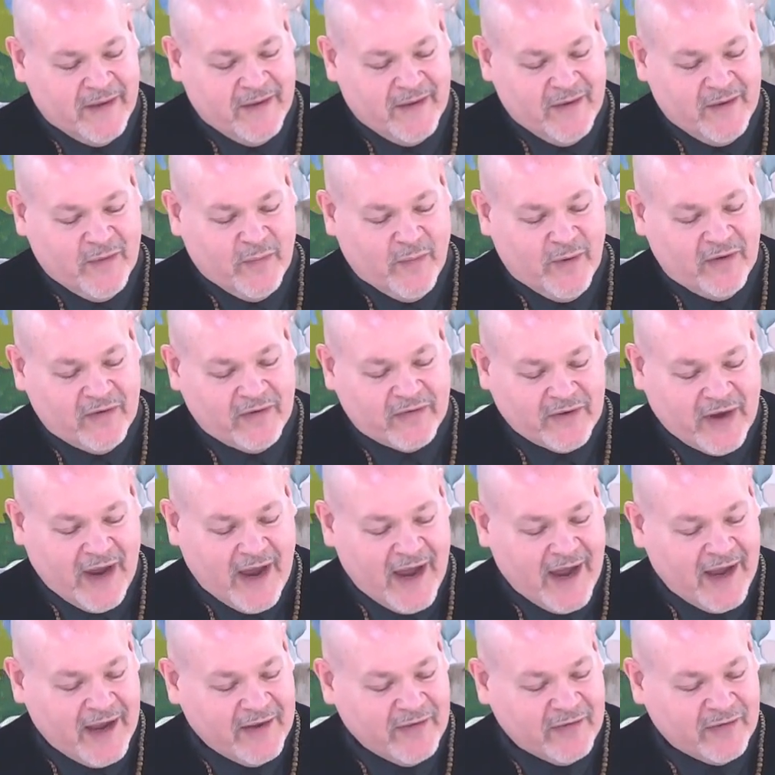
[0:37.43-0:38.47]
where
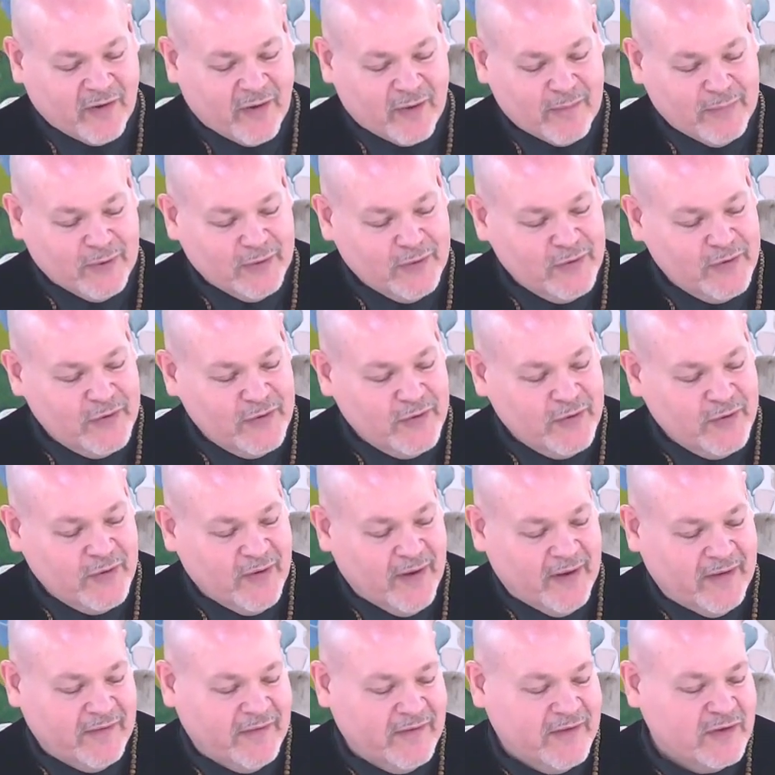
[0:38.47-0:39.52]
skies are blue
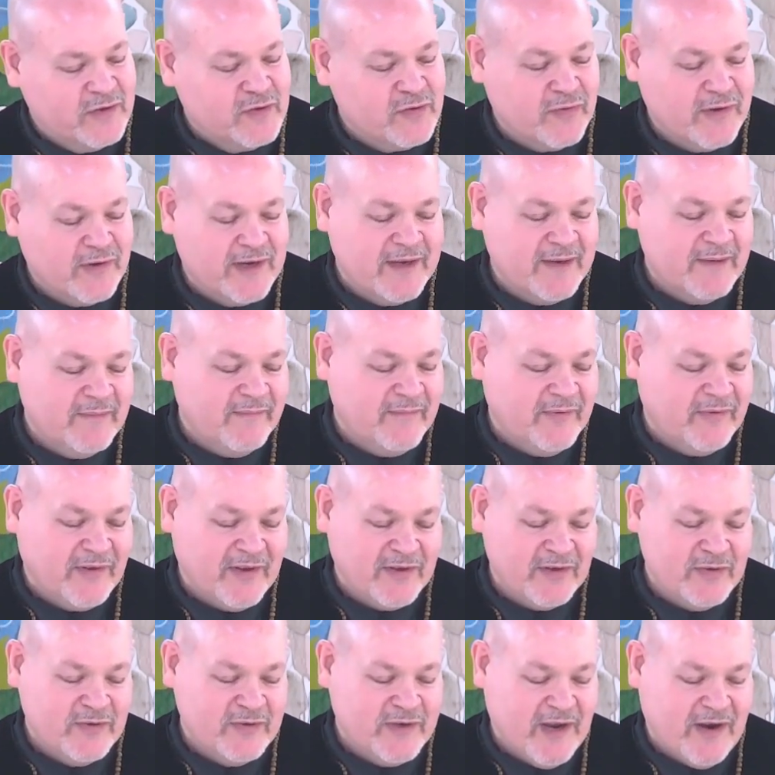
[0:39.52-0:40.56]
and the dreams that
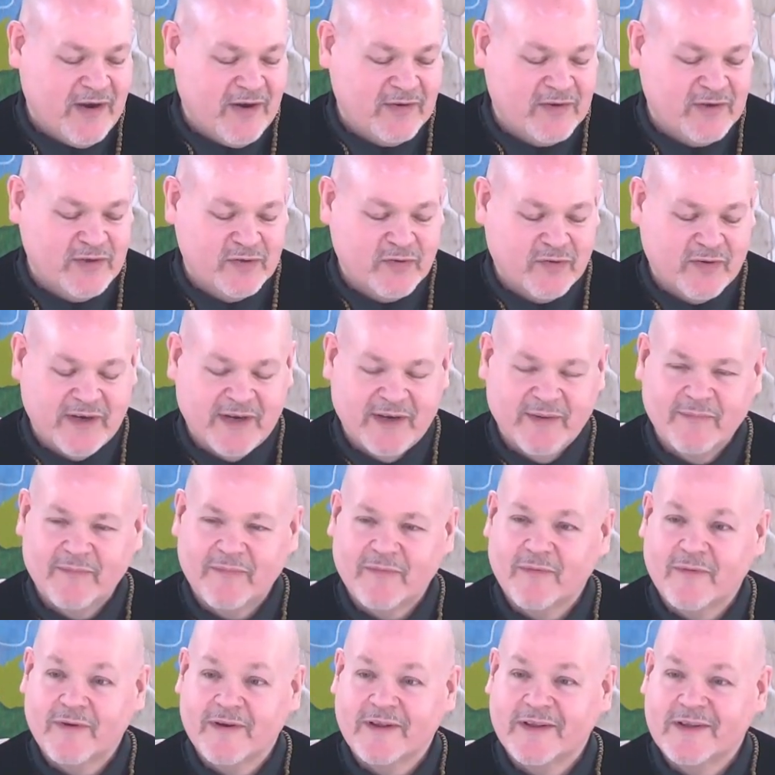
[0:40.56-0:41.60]
you dare to
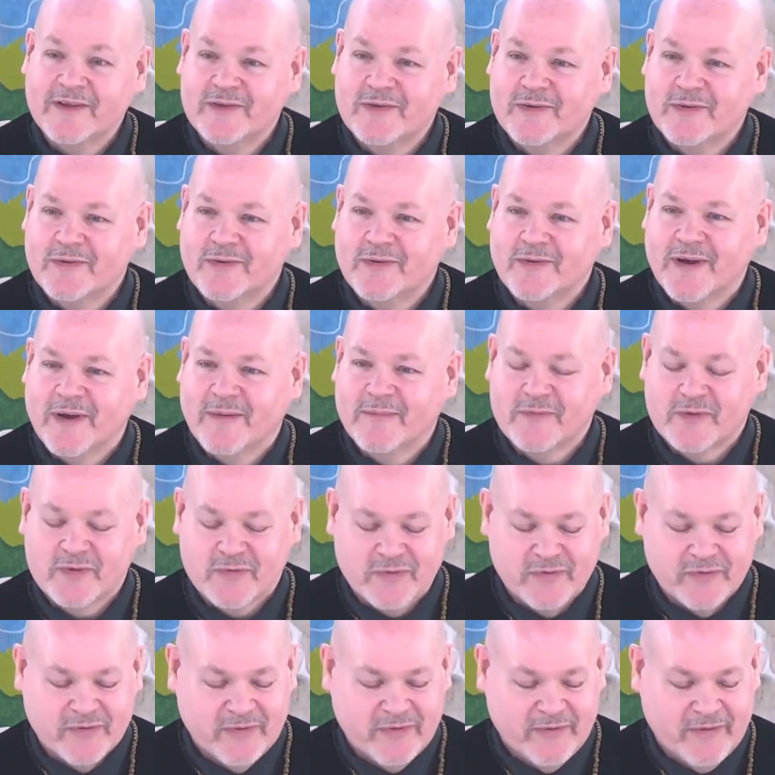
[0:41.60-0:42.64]
dream really do come
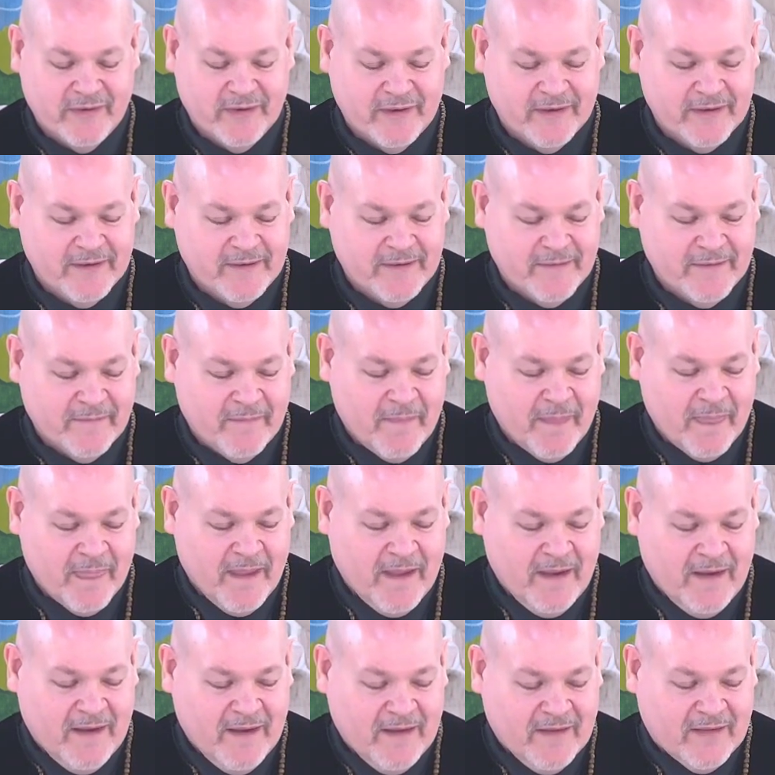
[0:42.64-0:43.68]
true.
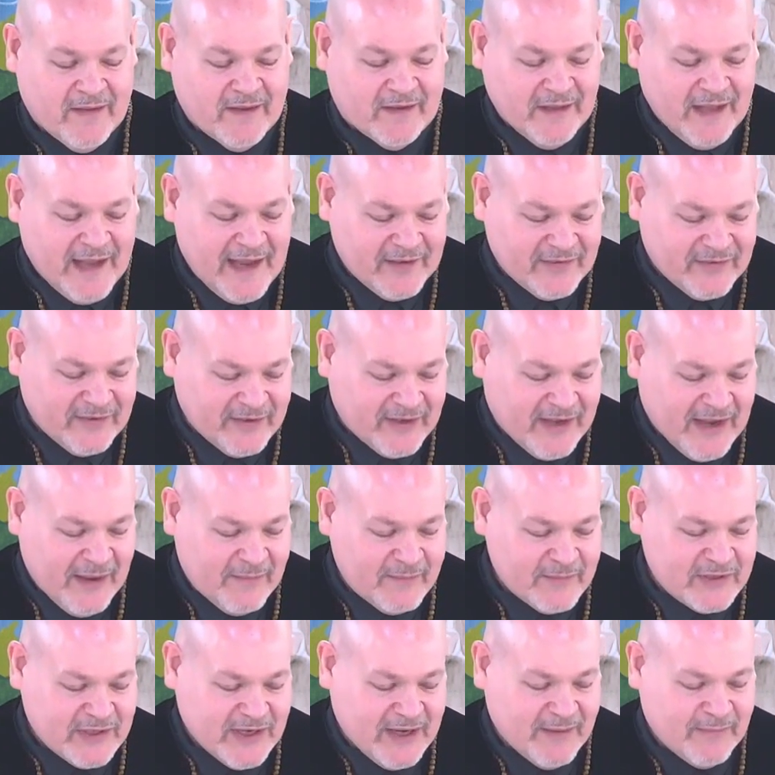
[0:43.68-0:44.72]
The classic
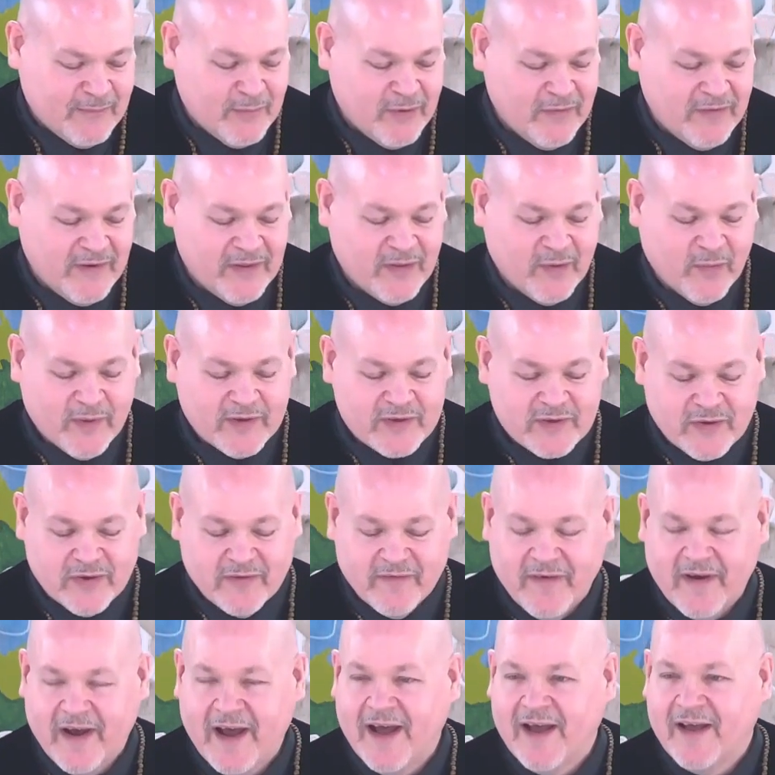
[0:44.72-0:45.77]
MGM movie, The Wizard of
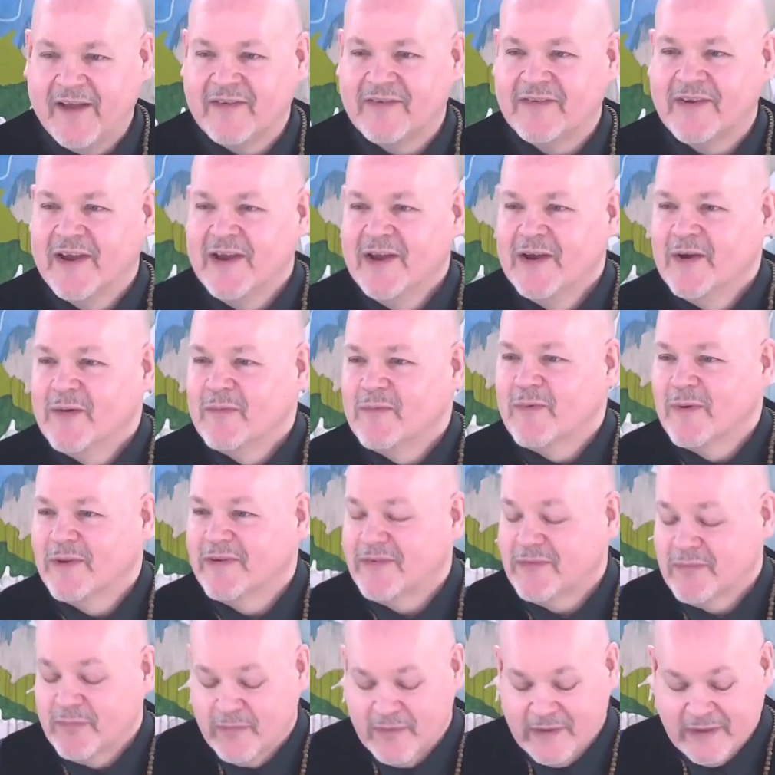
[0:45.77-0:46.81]
Oz,
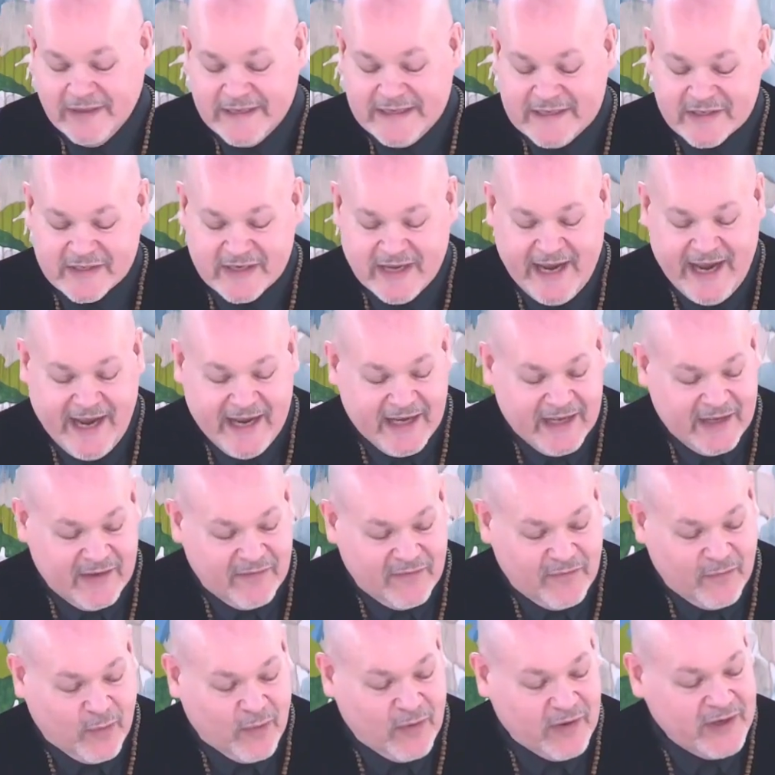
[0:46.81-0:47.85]
was released
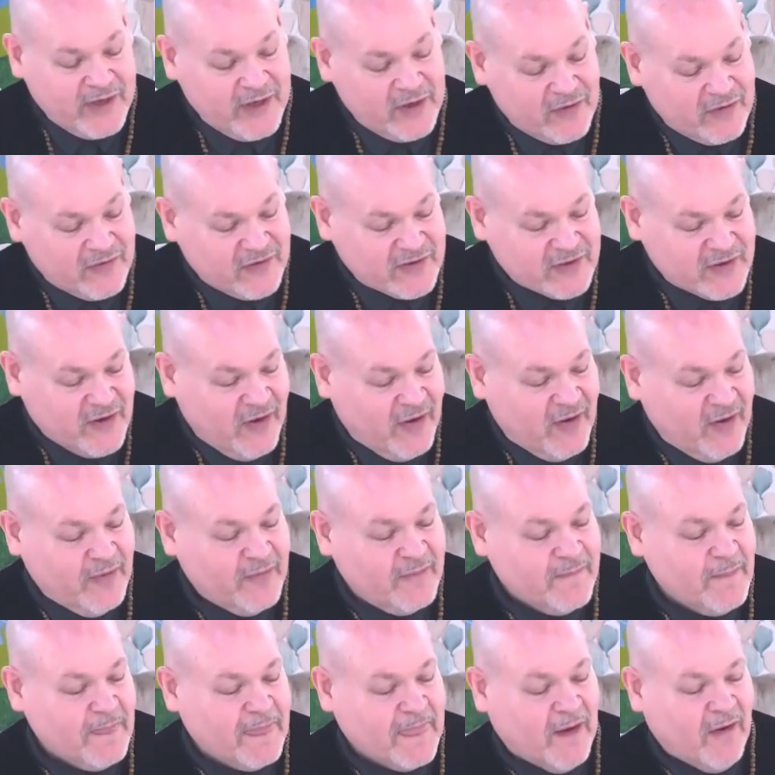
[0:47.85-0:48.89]
84 years ago
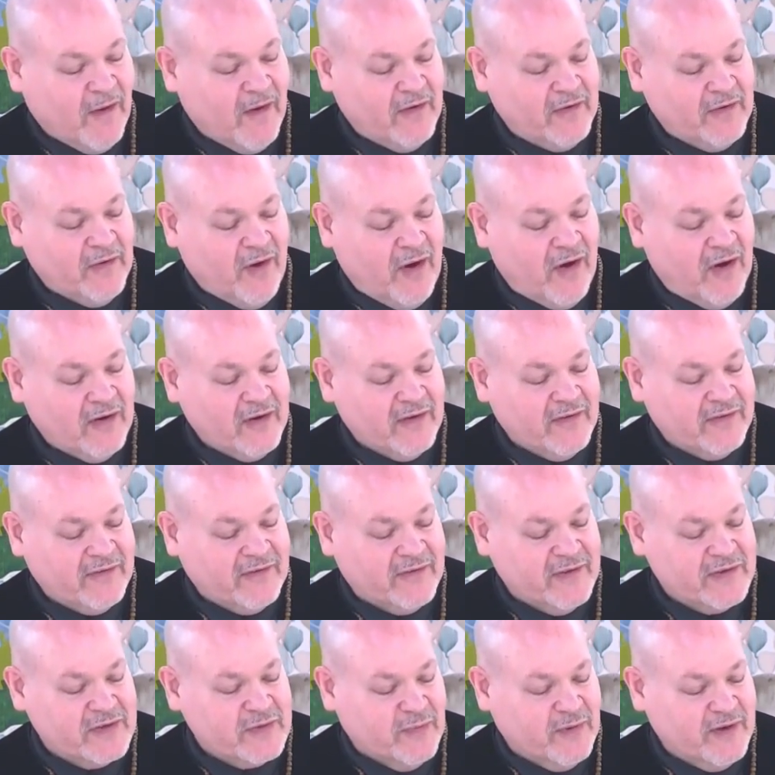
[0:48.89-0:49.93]
on August
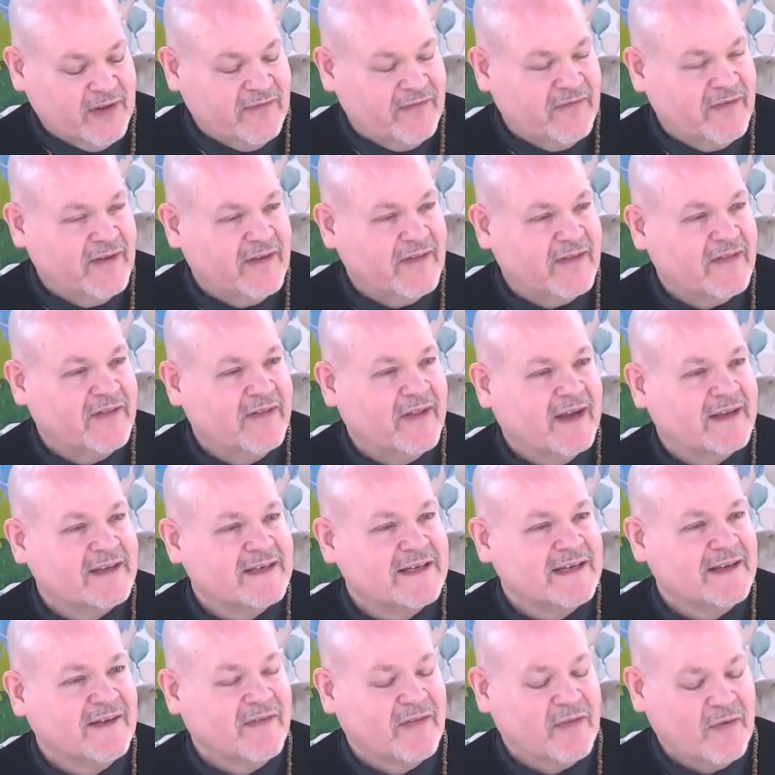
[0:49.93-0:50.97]
the 25th,
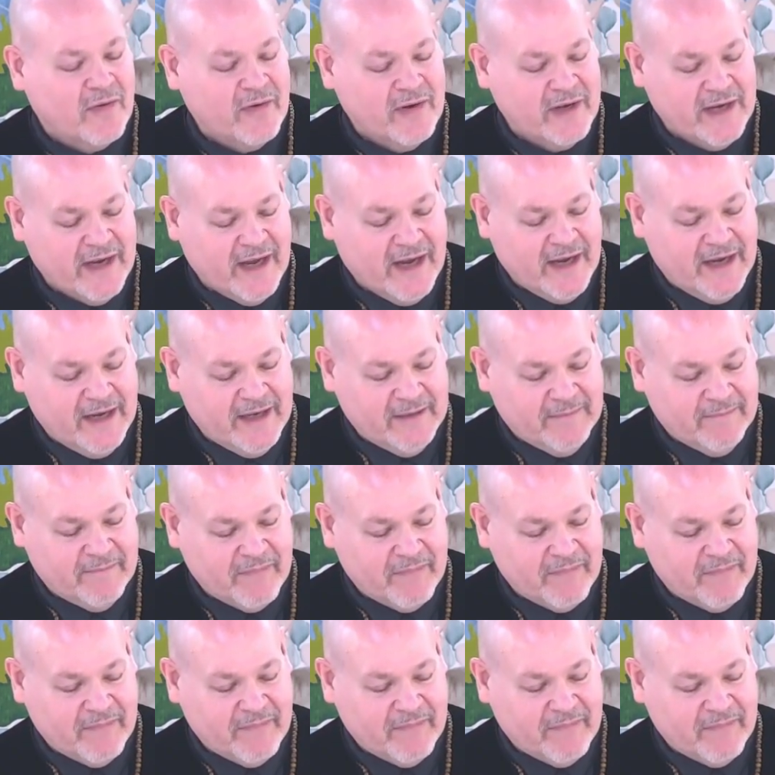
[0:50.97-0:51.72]
1939,